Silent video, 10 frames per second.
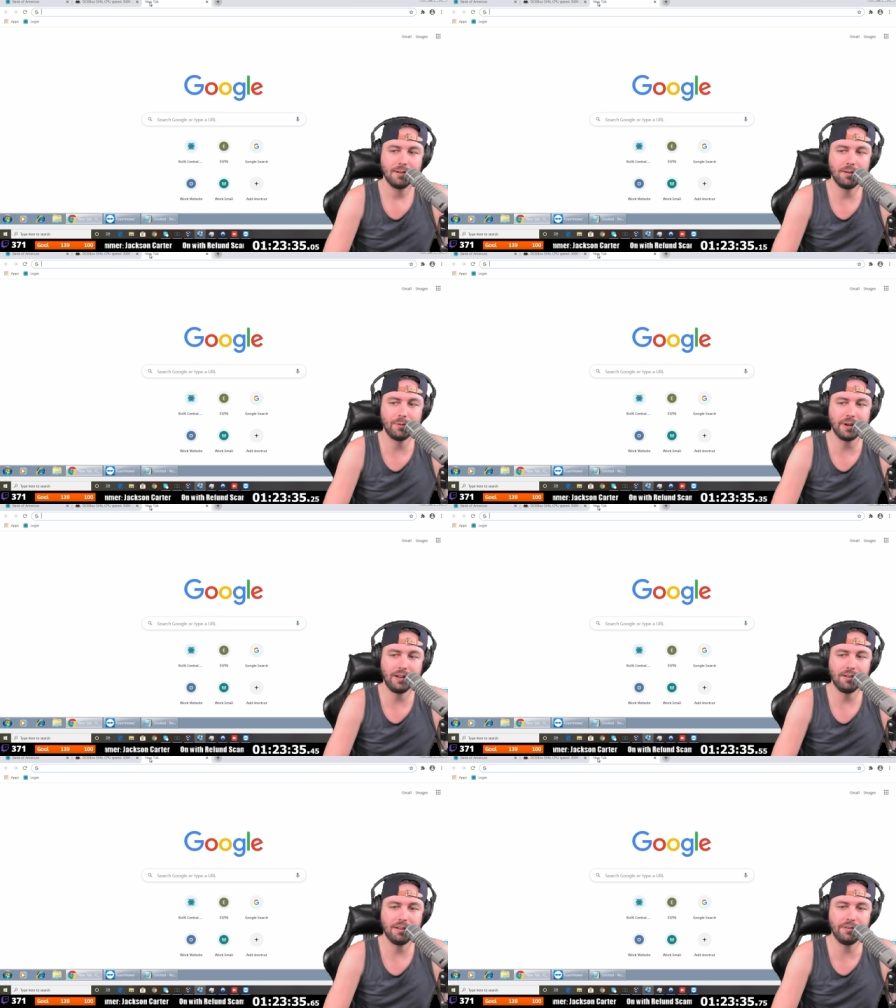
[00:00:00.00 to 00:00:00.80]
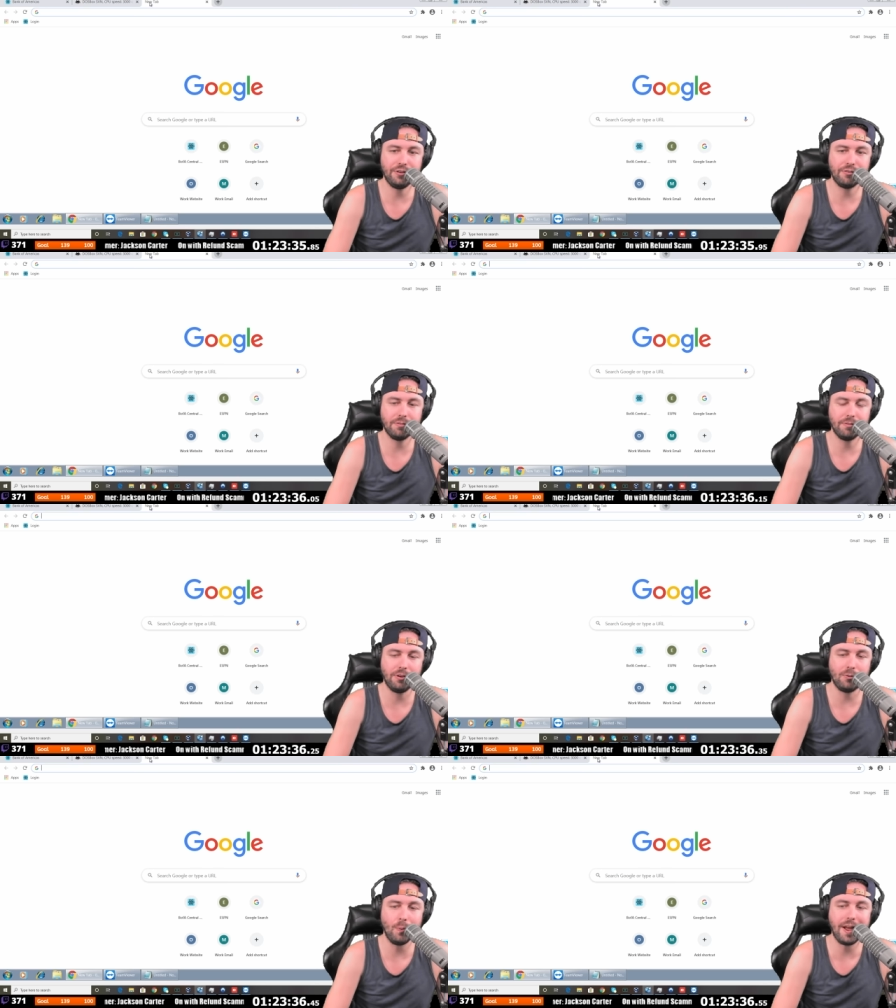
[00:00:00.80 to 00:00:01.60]
okay? And just,
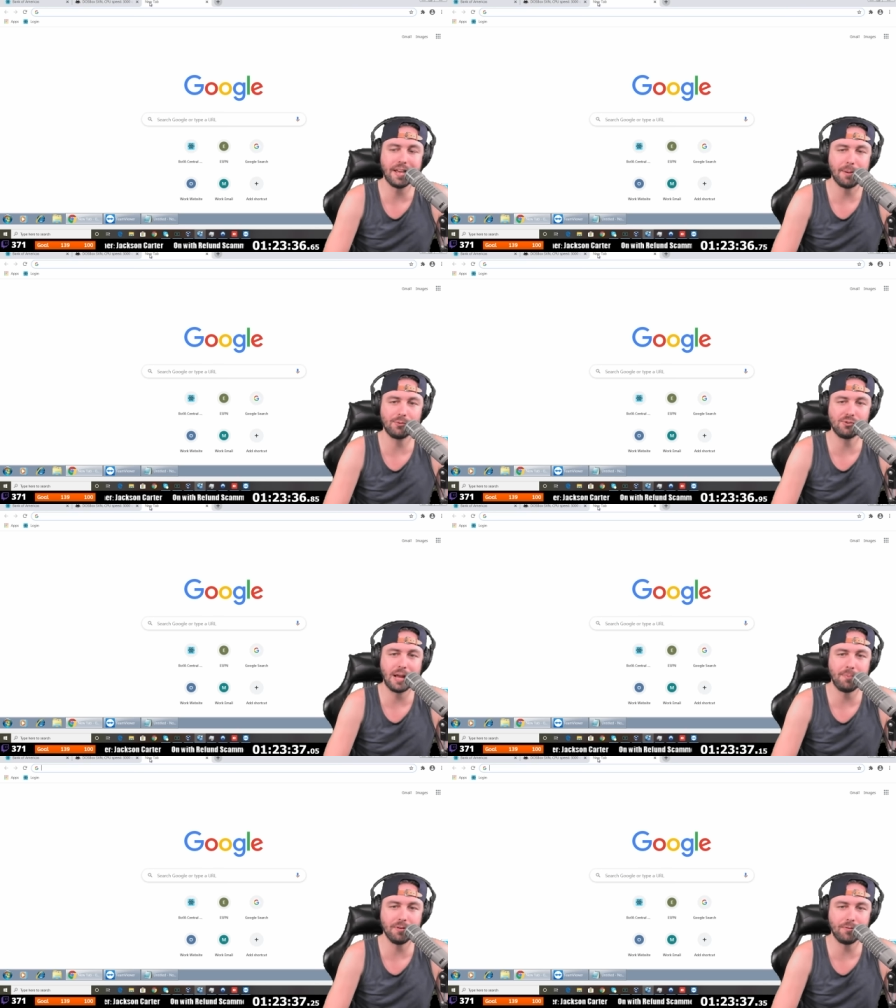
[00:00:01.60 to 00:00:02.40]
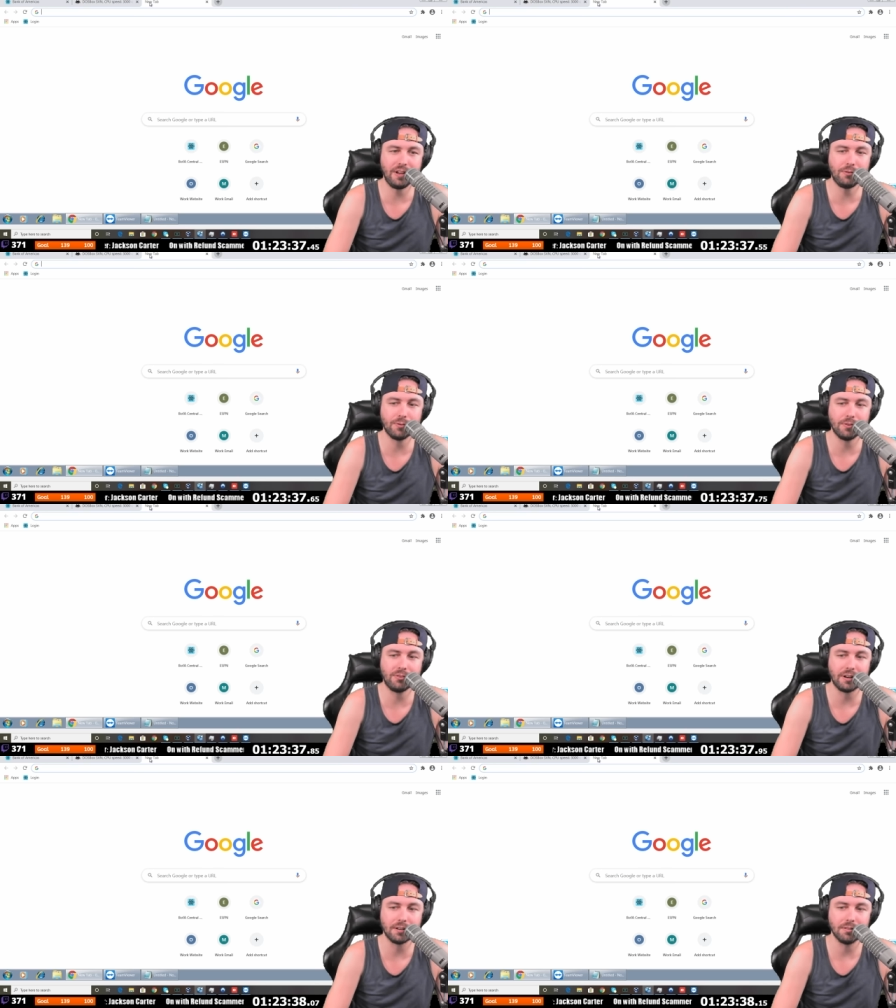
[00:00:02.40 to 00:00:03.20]
just wake up, slap your face for a
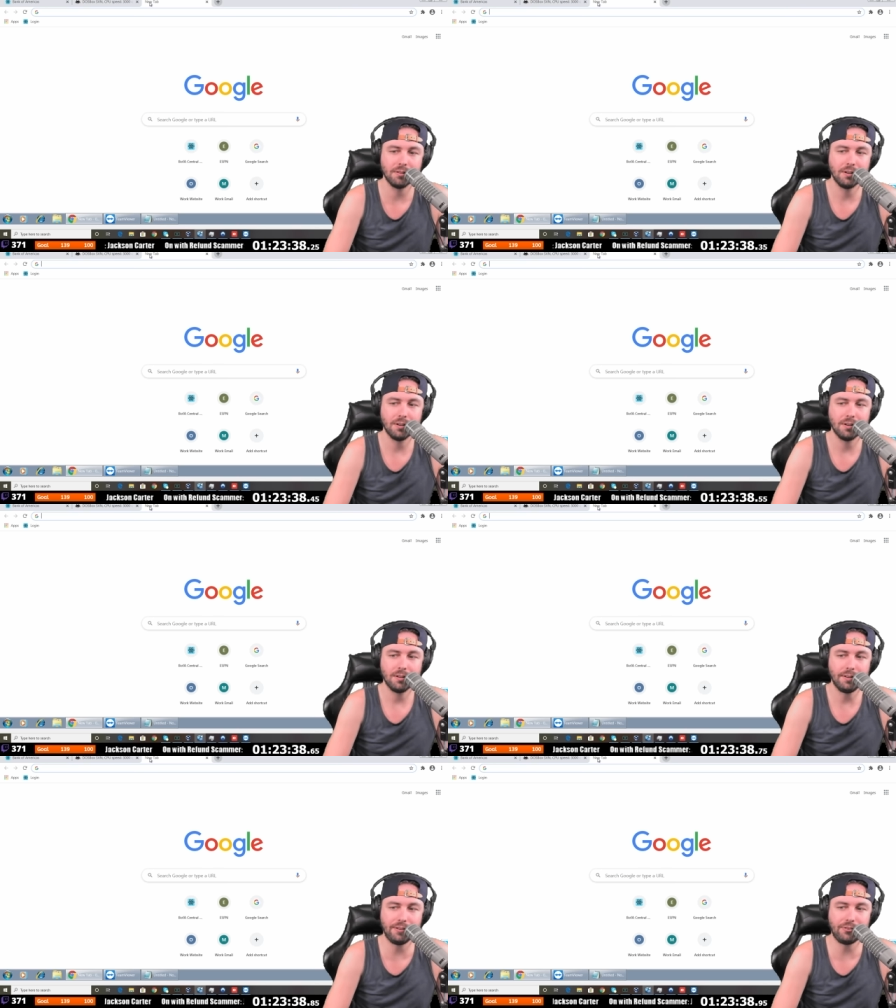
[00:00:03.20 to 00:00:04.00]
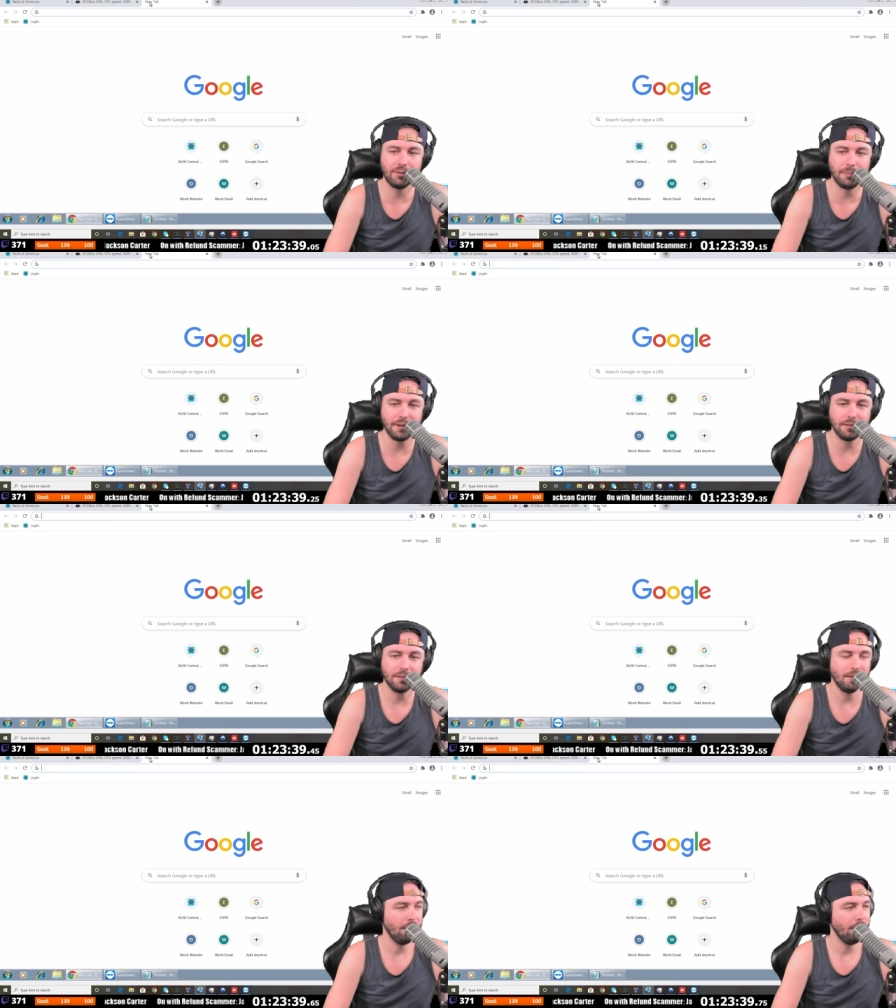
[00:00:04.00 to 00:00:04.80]
second. Listen to me,
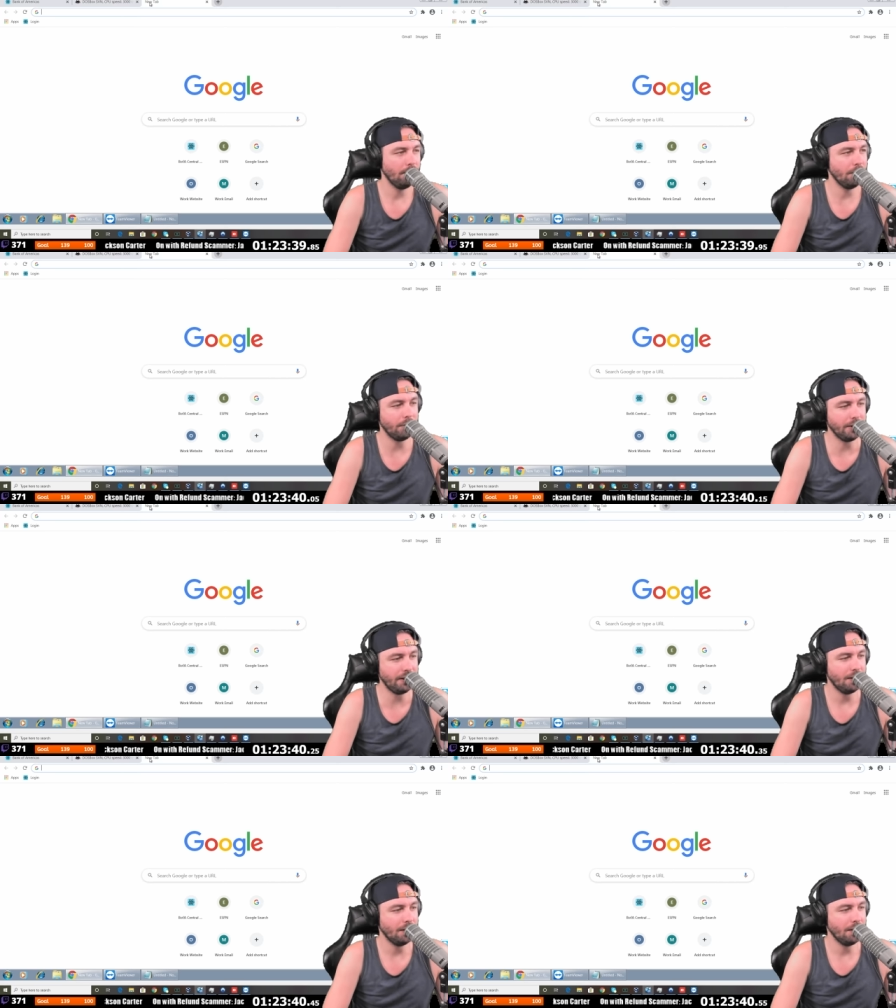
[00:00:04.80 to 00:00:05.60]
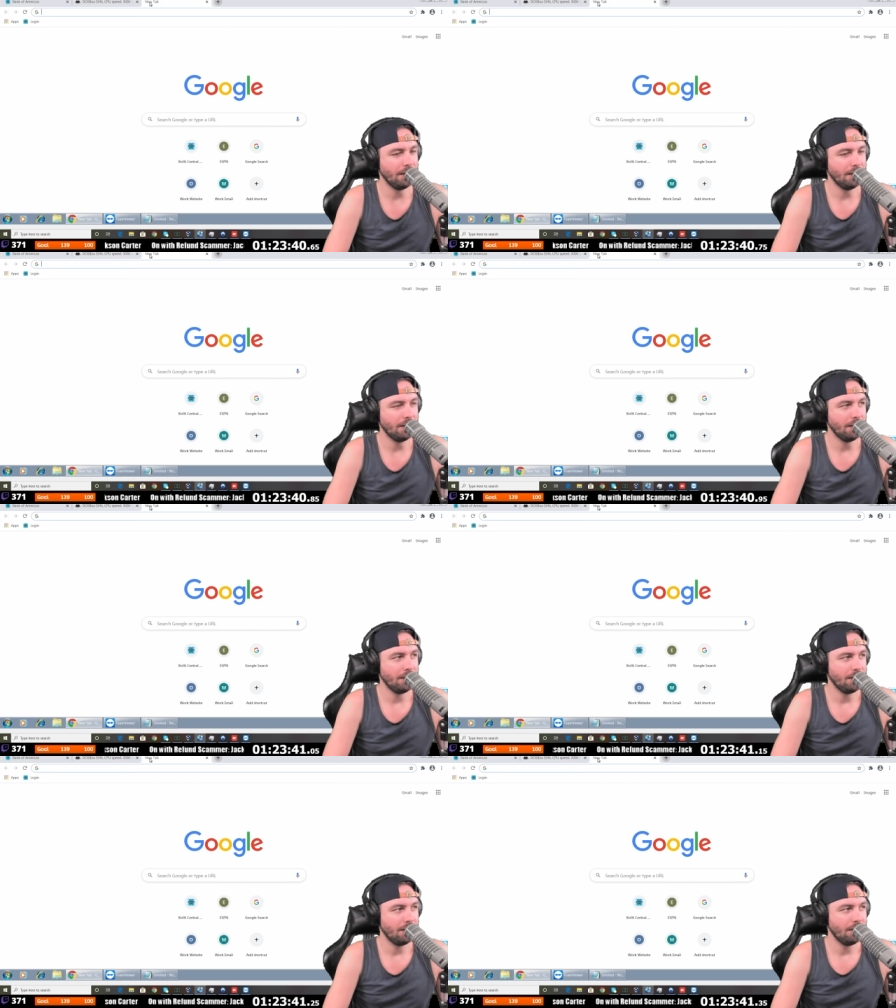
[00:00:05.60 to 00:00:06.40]
okay?
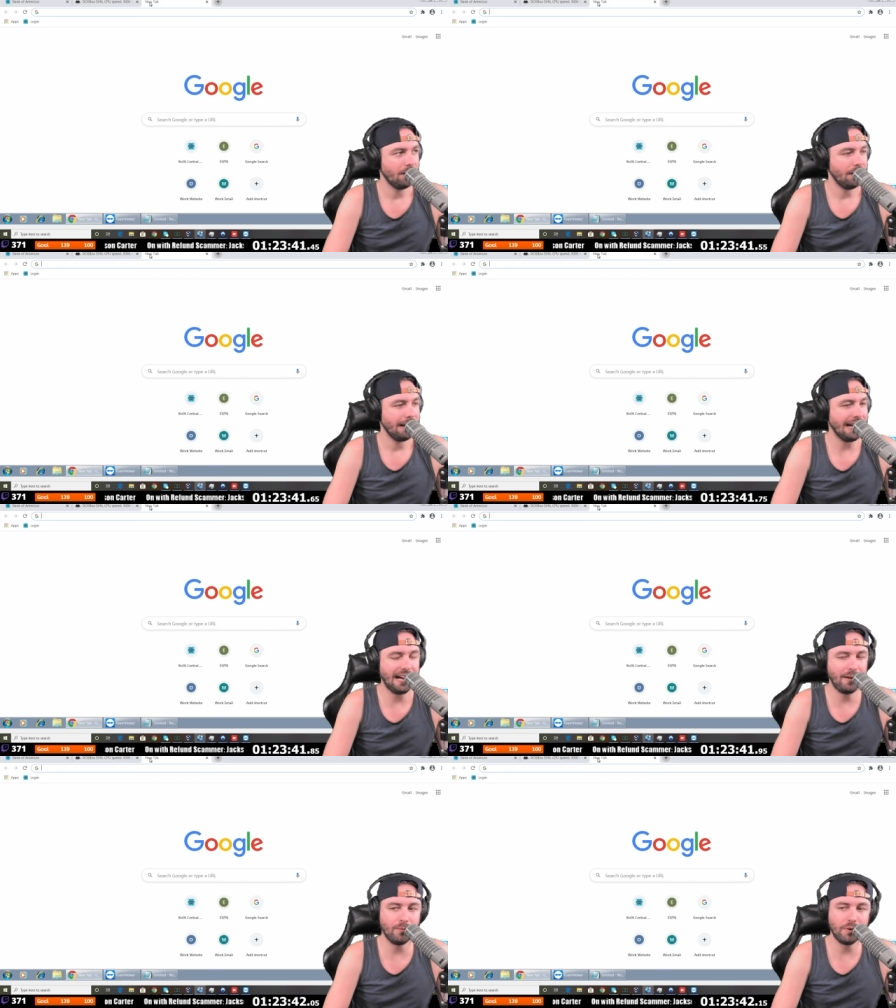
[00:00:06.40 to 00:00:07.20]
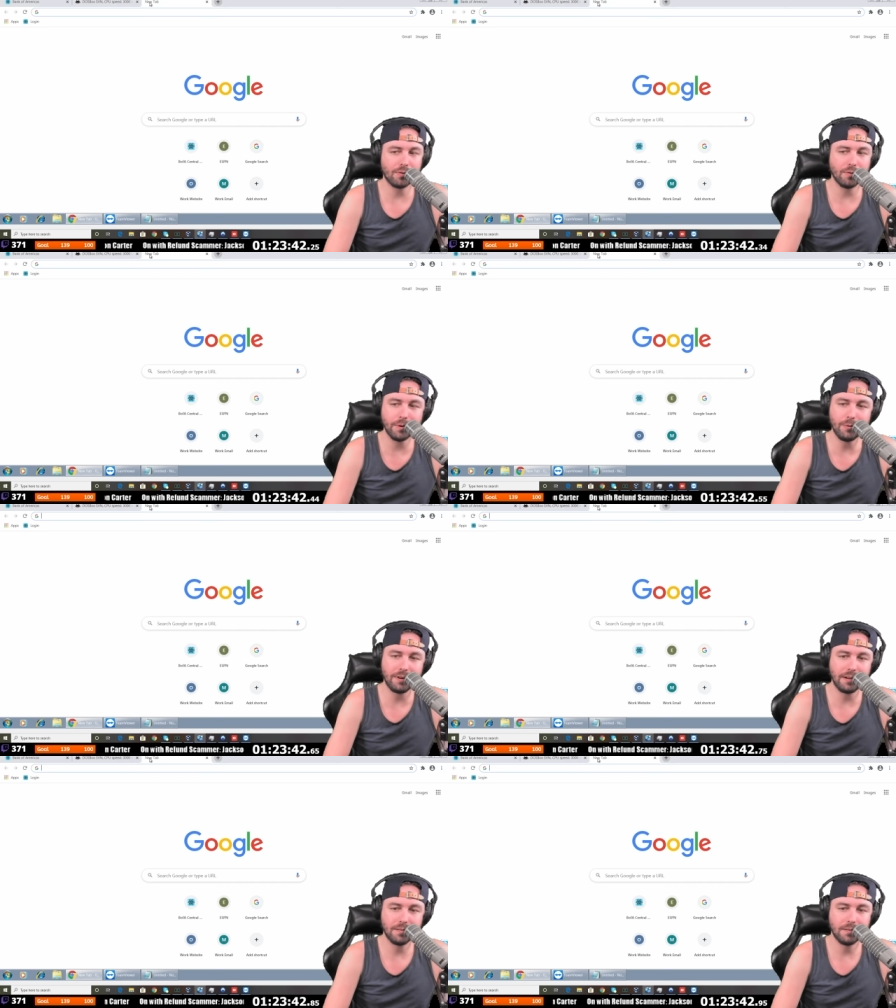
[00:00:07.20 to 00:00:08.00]
I'm
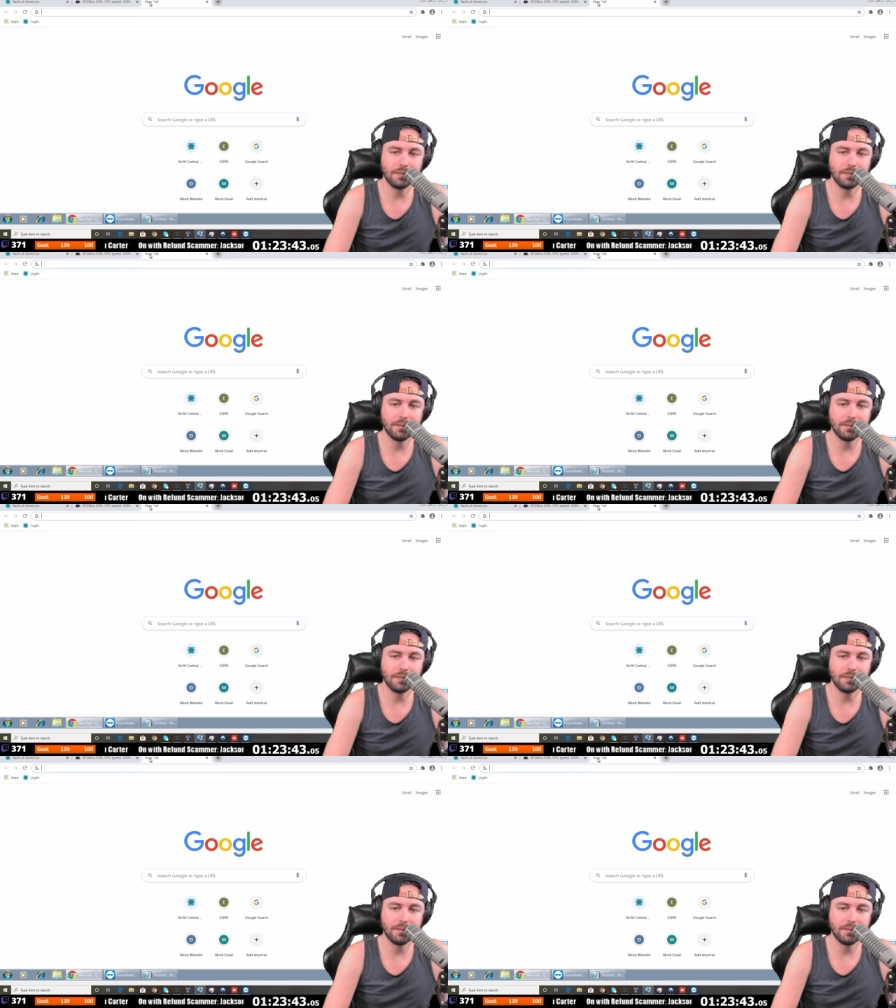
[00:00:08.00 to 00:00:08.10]
recruiting.